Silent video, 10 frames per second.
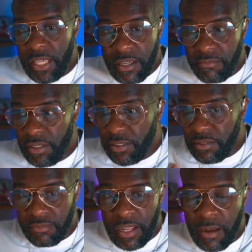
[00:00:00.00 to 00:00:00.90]
Me?
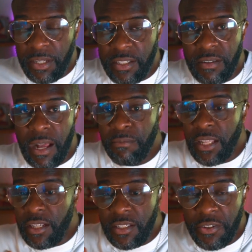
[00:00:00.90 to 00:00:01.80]
Listen, I'm
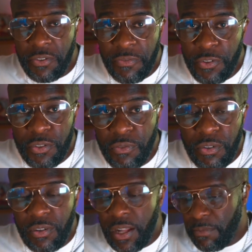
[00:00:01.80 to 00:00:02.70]
not a singer, first of
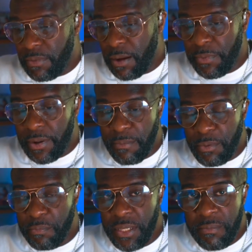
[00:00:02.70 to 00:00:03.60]
all.
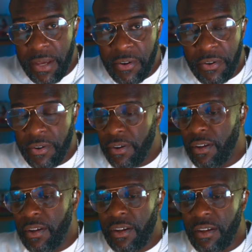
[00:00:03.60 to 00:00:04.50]
I'm a beat maker
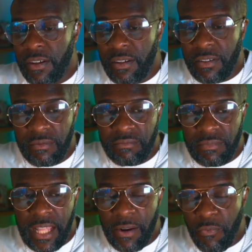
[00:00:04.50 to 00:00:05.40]

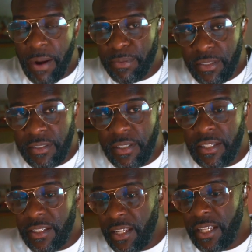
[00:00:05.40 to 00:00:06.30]
that raps
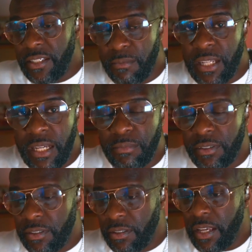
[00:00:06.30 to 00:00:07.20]
and sings
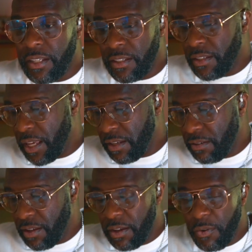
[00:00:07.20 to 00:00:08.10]
sometimes.
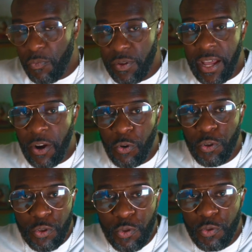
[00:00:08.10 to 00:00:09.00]
And without
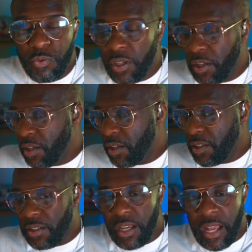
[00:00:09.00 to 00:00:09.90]
autotune,
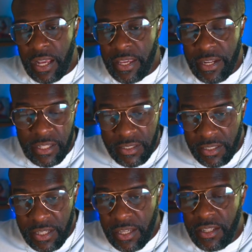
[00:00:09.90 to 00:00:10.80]
I cannot
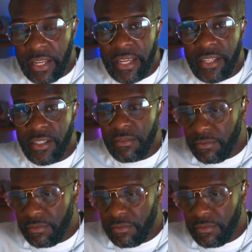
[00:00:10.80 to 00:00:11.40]
sing like